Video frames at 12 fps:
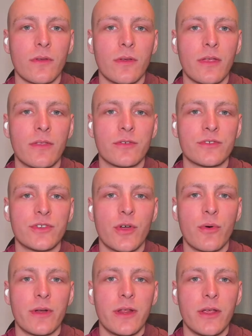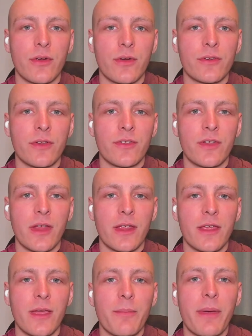And there's no one here to say,
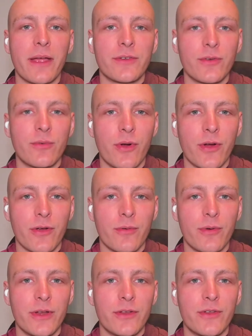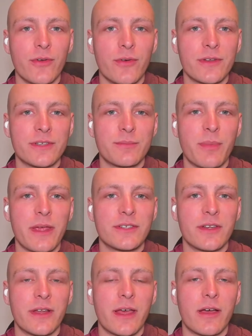get back to work. What are you doing
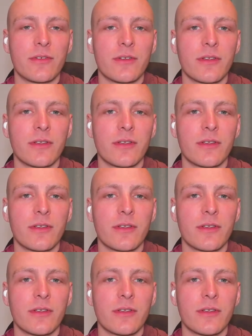spacing out?